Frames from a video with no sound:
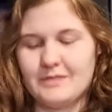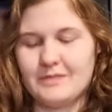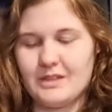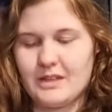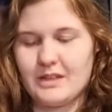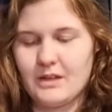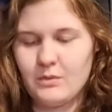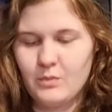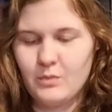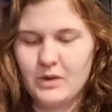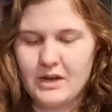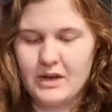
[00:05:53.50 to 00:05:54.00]

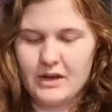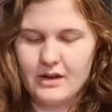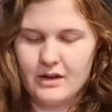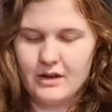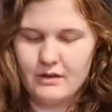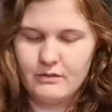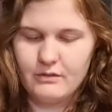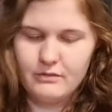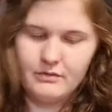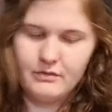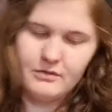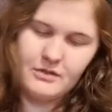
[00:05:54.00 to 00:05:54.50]
Then we
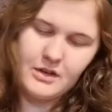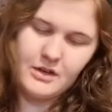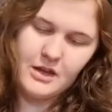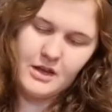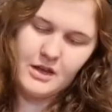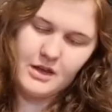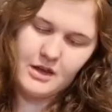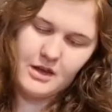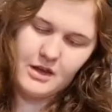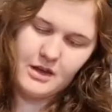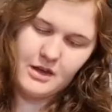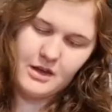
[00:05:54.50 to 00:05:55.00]
have
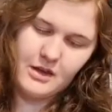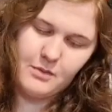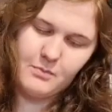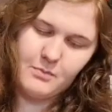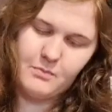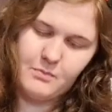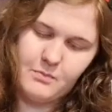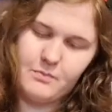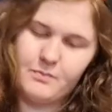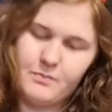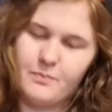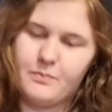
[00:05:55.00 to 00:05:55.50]
a
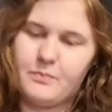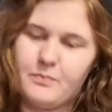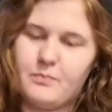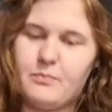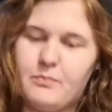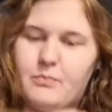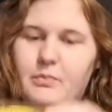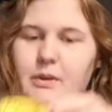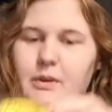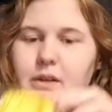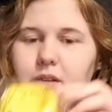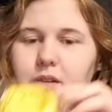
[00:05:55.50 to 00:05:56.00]

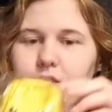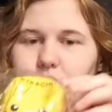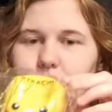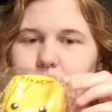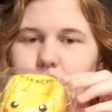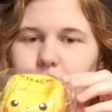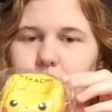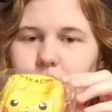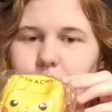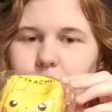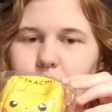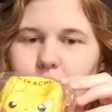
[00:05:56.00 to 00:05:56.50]

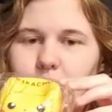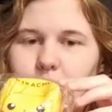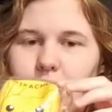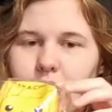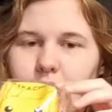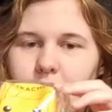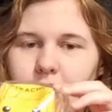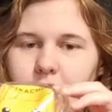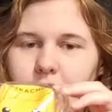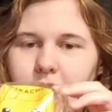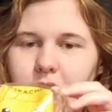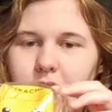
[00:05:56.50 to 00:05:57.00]
Pikachu,
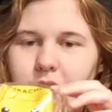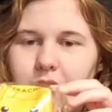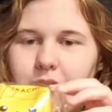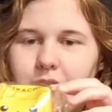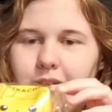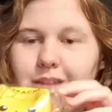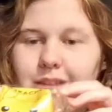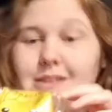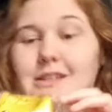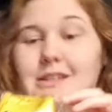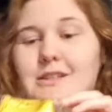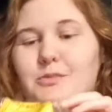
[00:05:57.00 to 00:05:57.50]

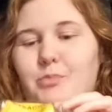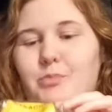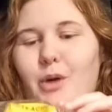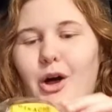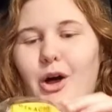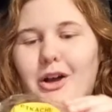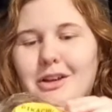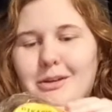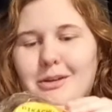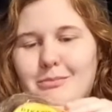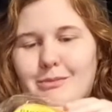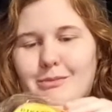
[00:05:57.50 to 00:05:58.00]
it says
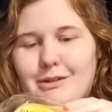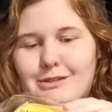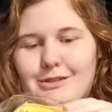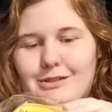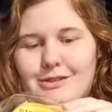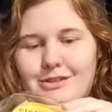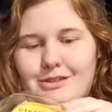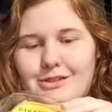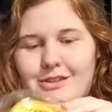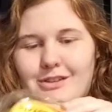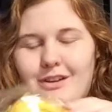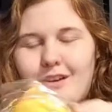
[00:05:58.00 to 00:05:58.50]
Pocket
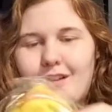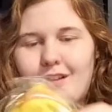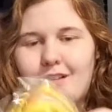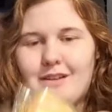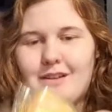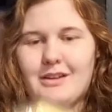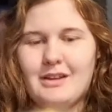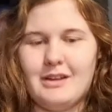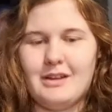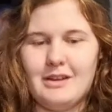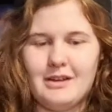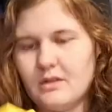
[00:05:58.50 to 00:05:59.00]
Monsters on it.
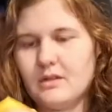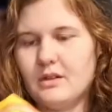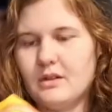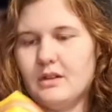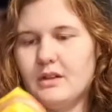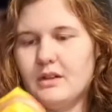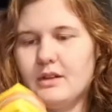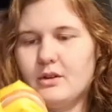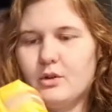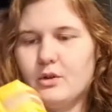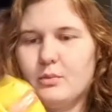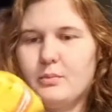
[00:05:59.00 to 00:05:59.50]

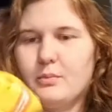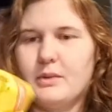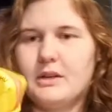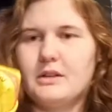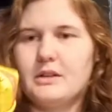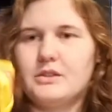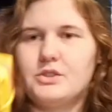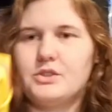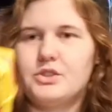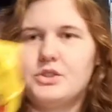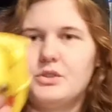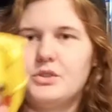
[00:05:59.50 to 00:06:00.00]
Little
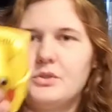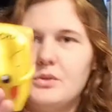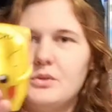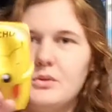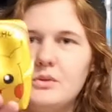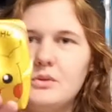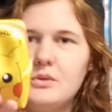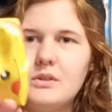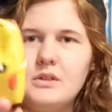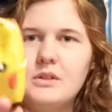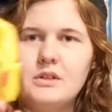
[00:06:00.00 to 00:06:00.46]
Pikachu,